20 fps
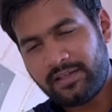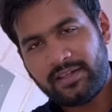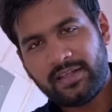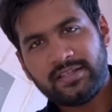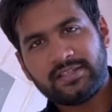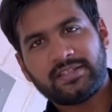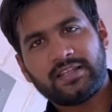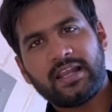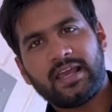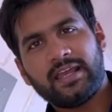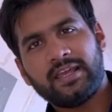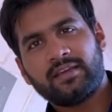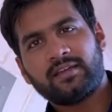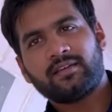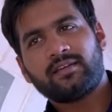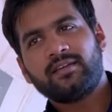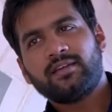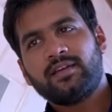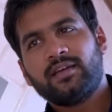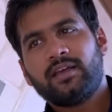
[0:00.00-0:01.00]
taste like
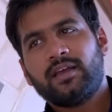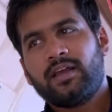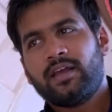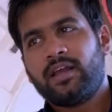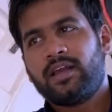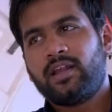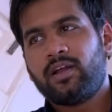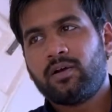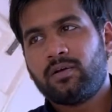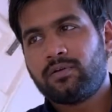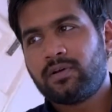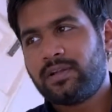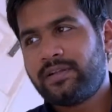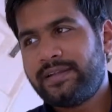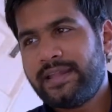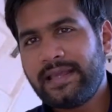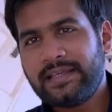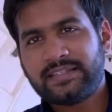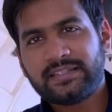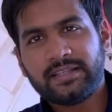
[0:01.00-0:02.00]

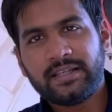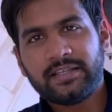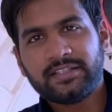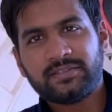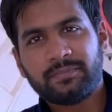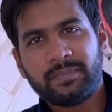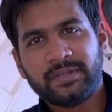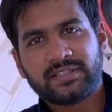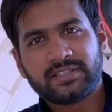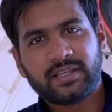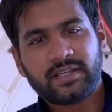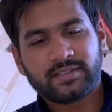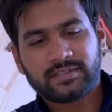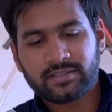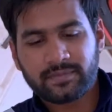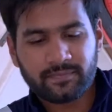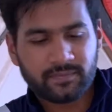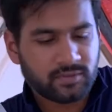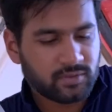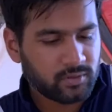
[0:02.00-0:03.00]
tasteless
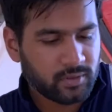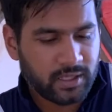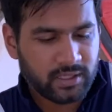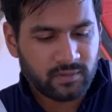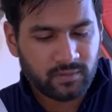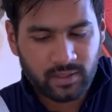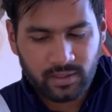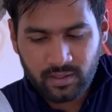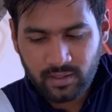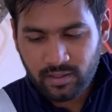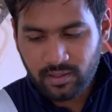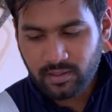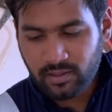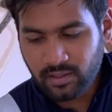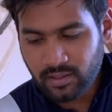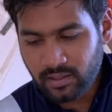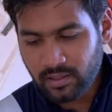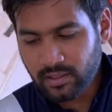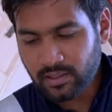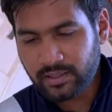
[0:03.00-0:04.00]
biscuits. So anyway,
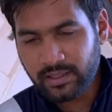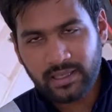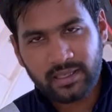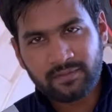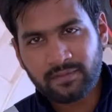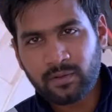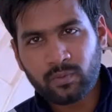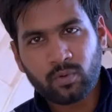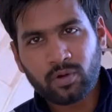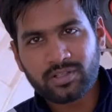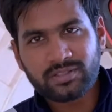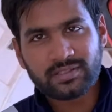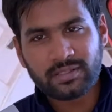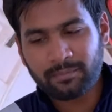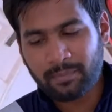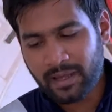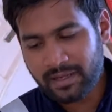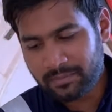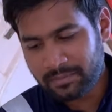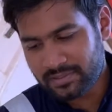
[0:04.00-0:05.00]
they're even worse
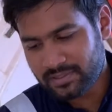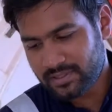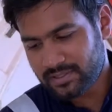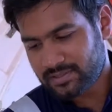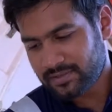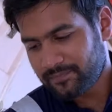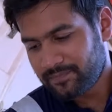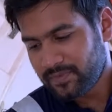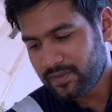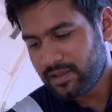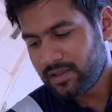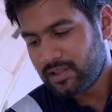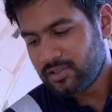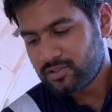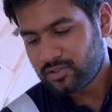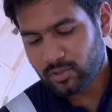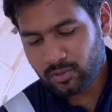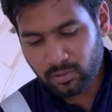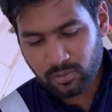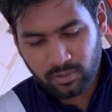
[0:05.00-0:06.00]
than Mari biscuits.
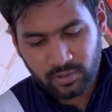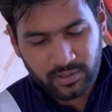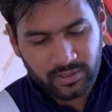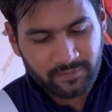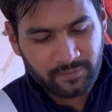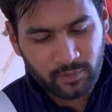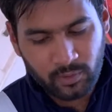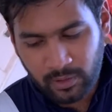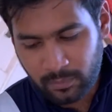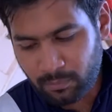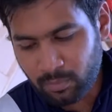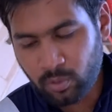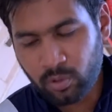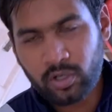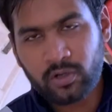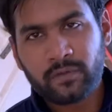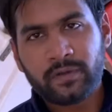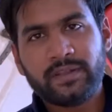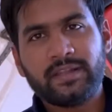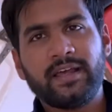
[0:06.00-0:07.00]
So if you are
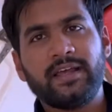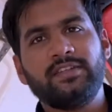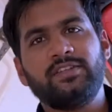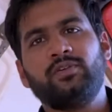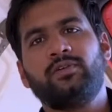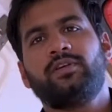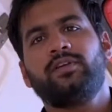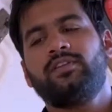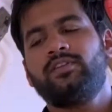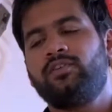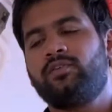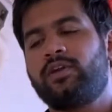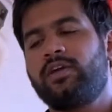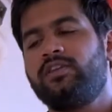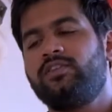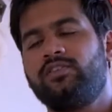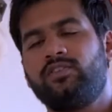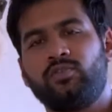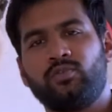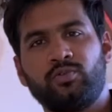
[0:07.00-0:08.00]
bored with them, you
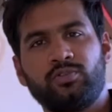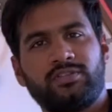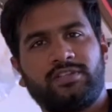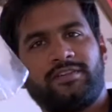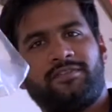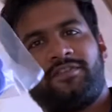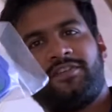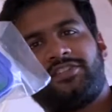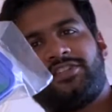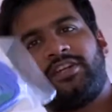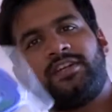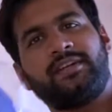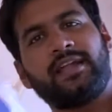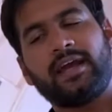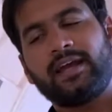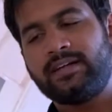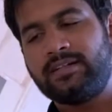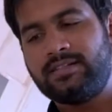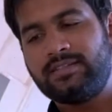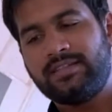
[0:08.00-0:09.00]
can use the fishing
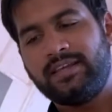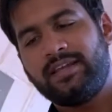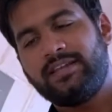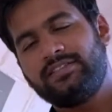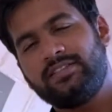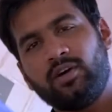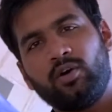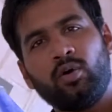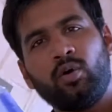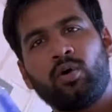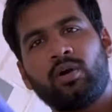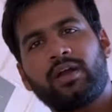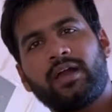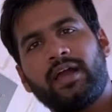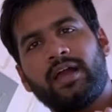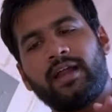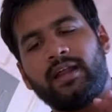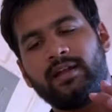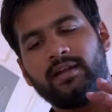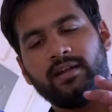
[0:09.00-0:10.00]
tackle. There is a hook
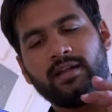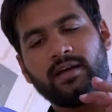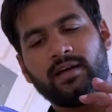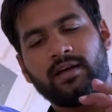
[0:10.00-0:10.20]
and